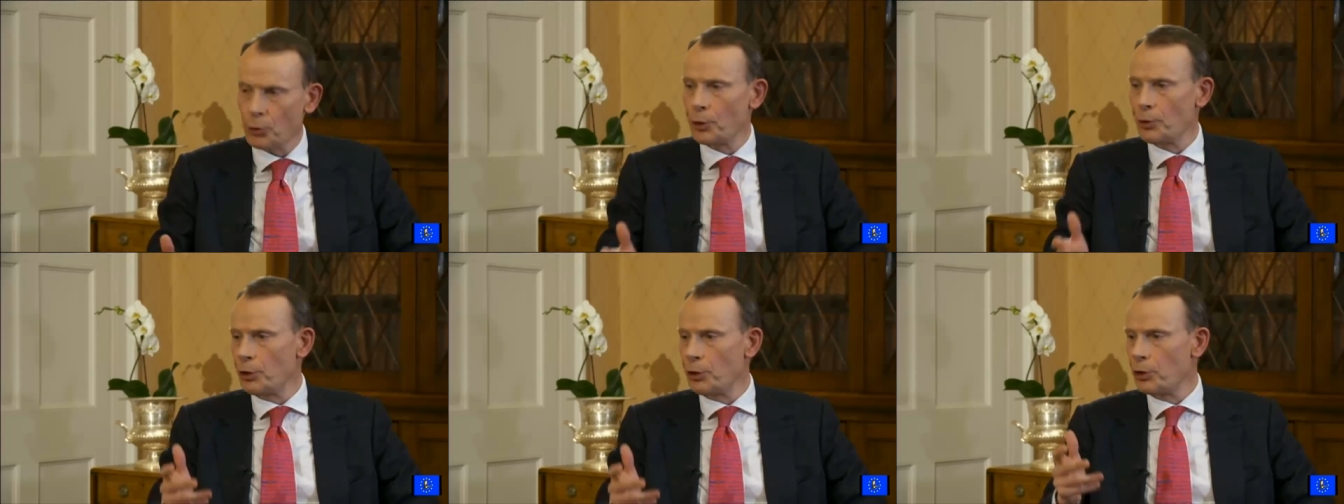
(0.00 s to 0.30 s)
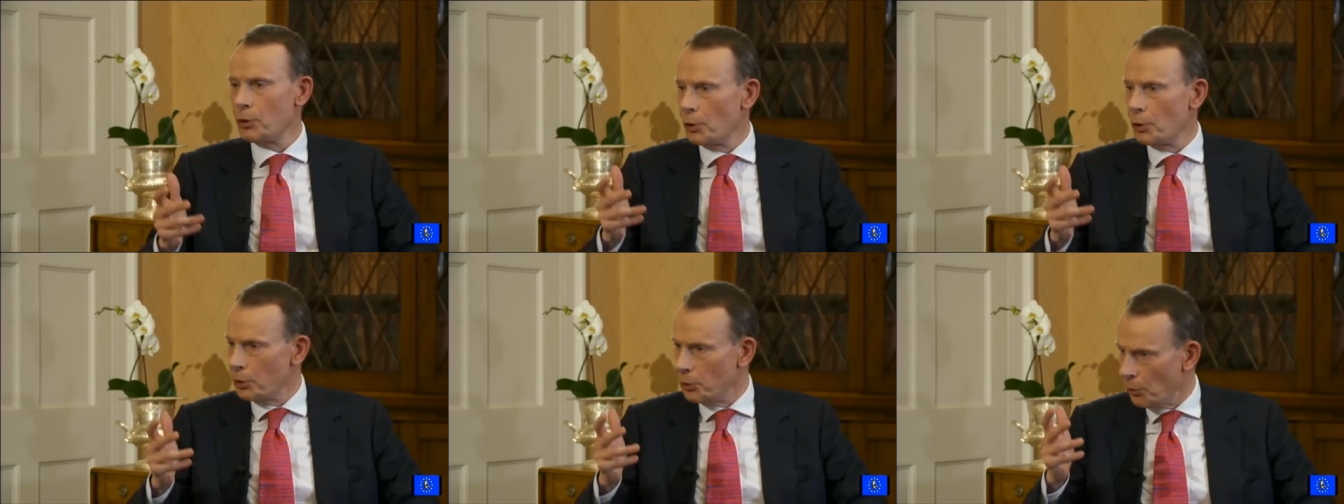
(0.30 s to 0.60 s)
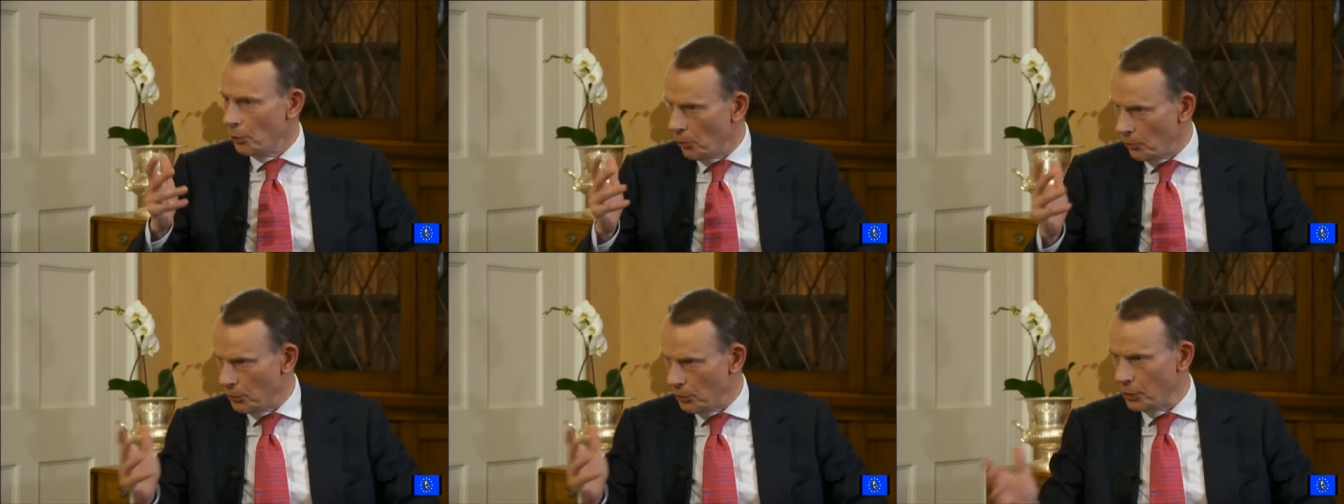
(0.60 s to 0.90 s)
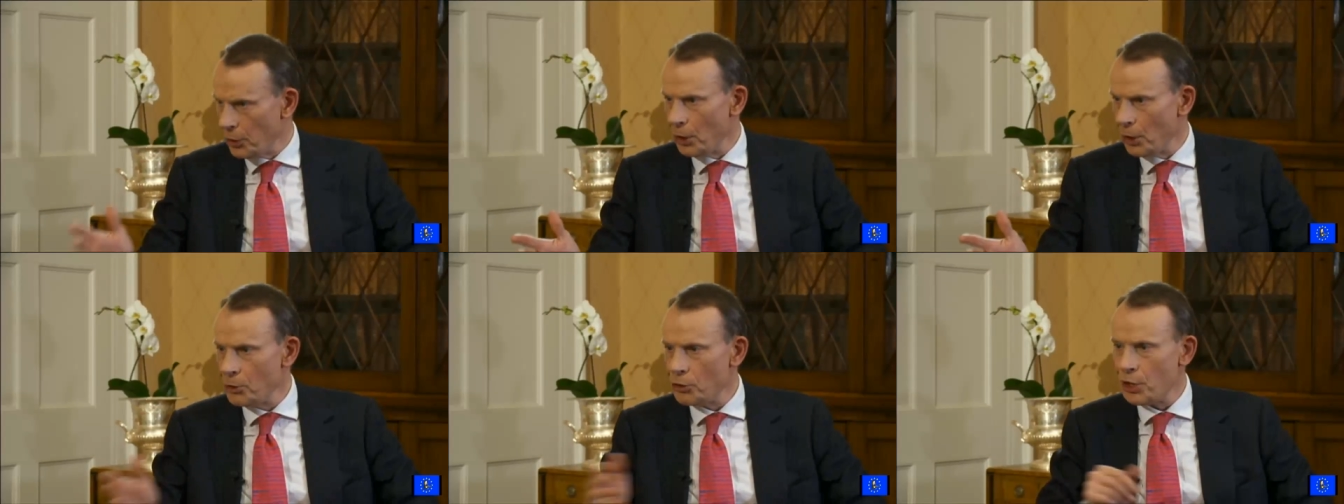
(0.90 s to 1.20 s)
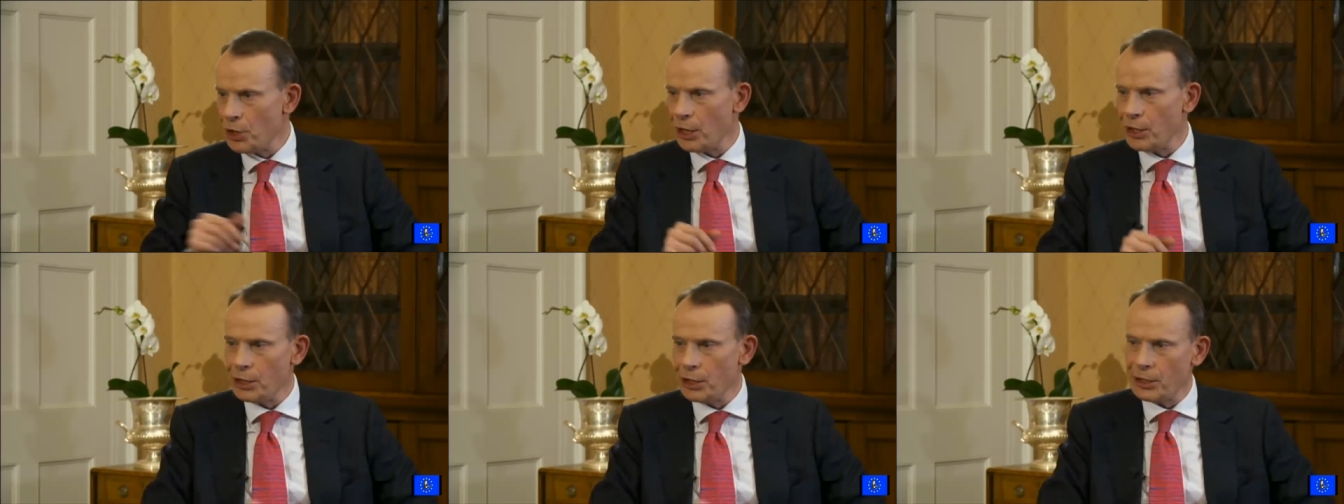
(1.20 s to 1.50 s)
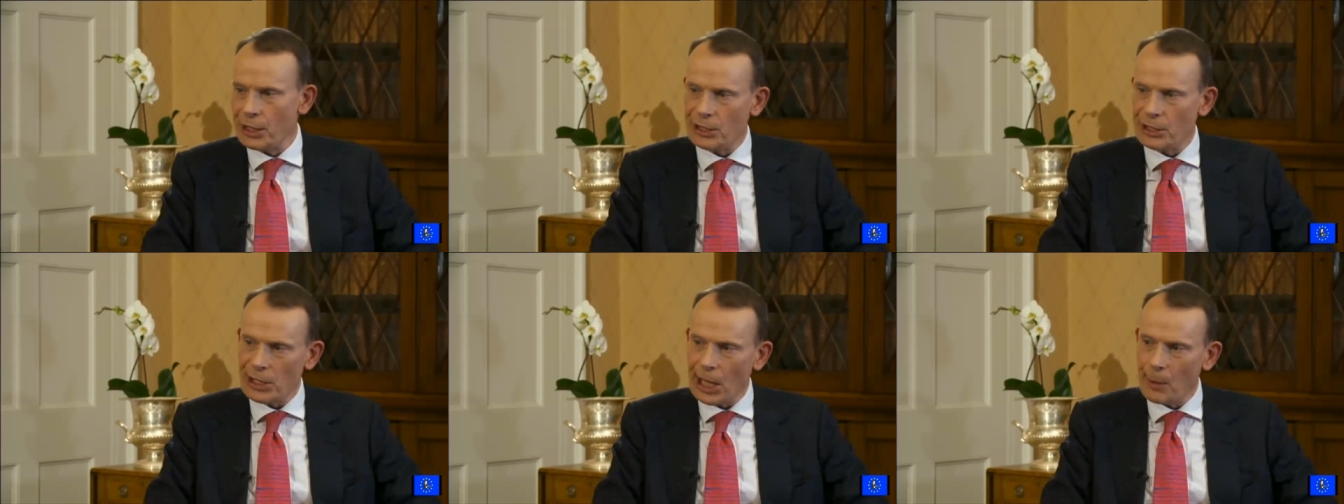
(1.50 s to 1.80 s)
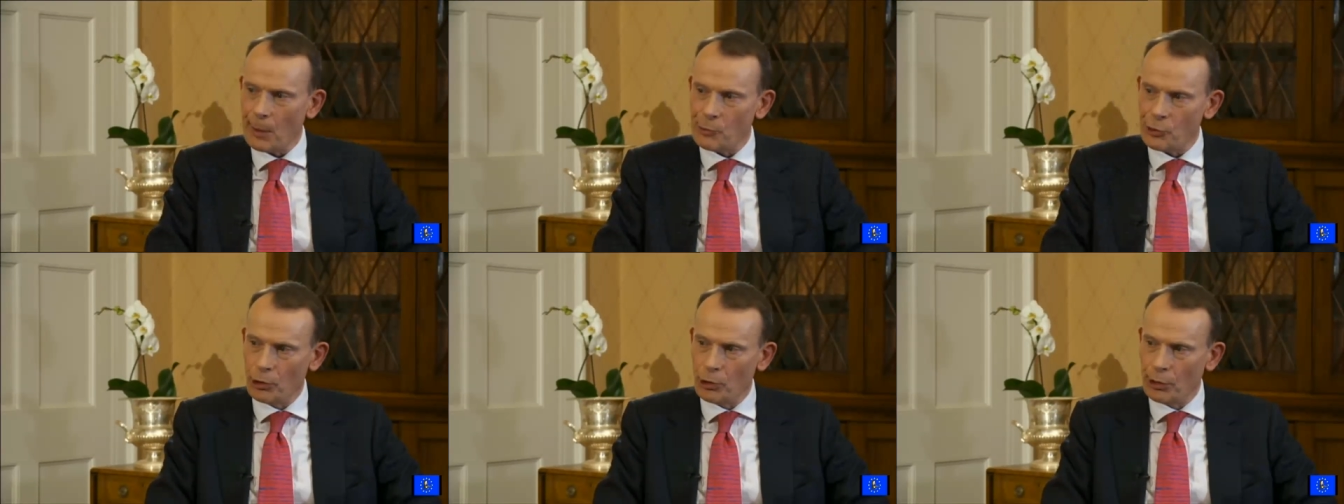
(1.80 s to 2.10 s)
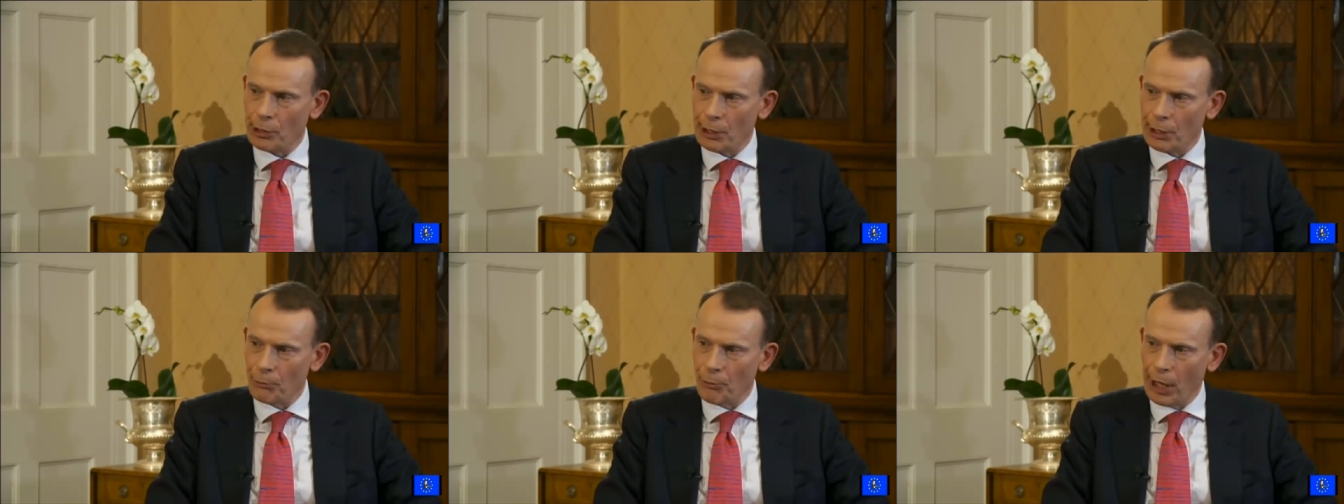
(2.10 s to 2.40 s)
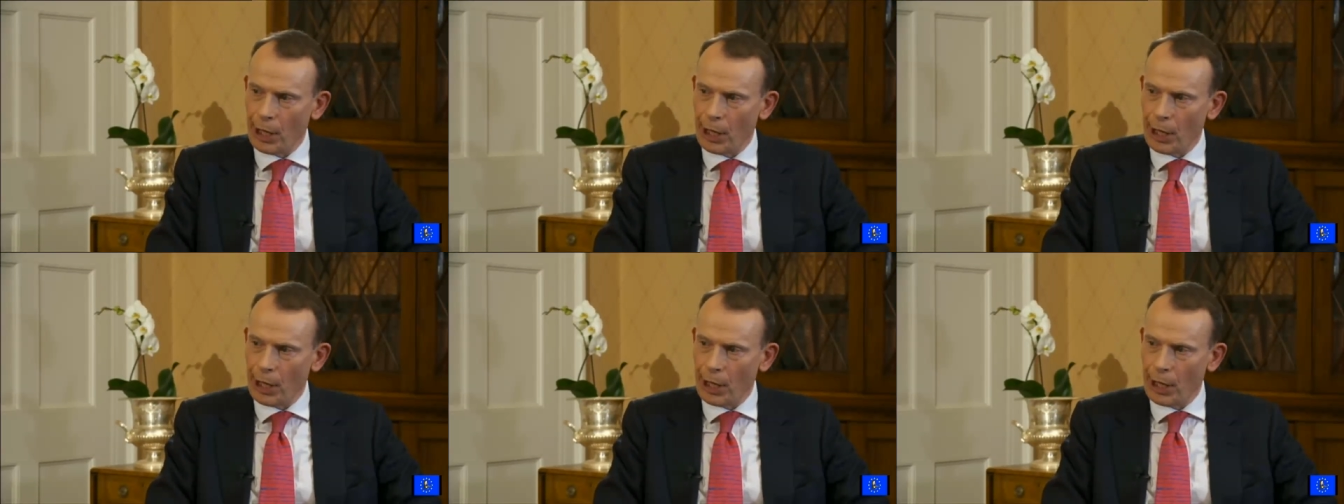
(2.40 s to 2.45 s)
you're, you're, you're not negotiating, and that's absolutely